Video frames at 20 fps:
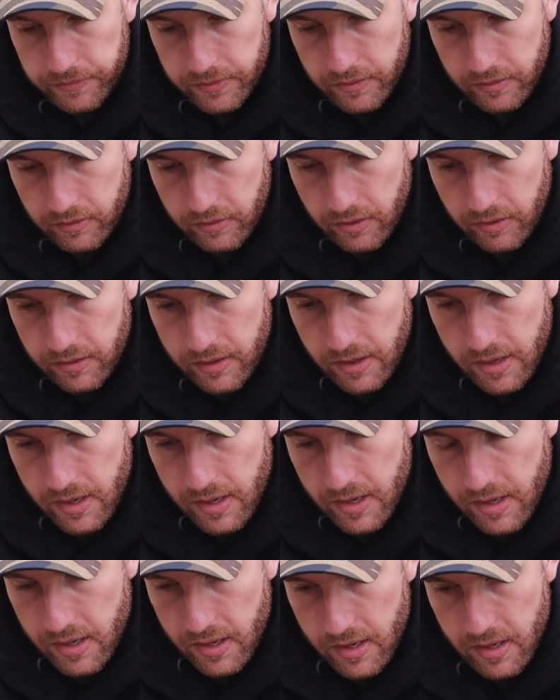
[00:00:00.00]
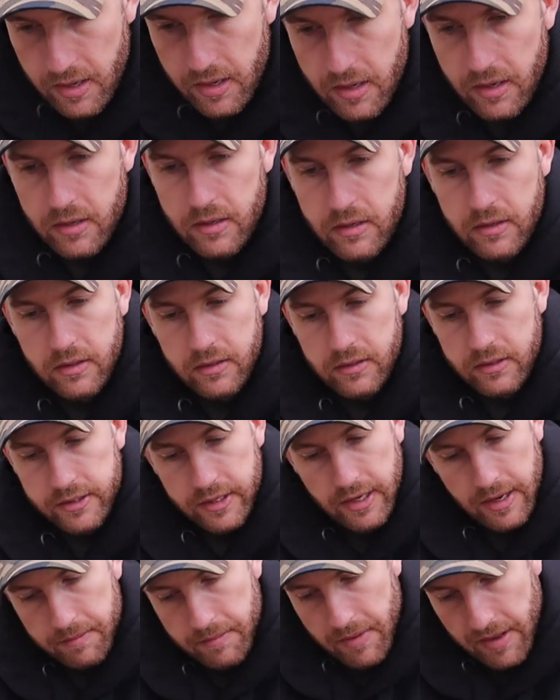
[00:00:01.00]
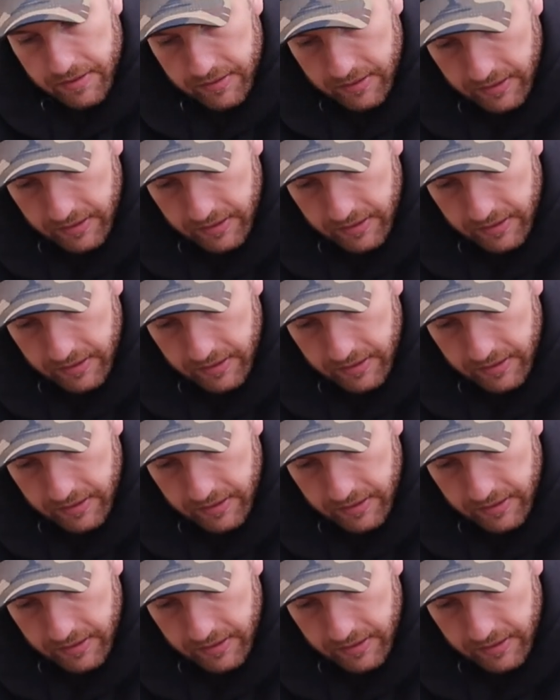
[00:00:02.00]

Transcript: Alright, same method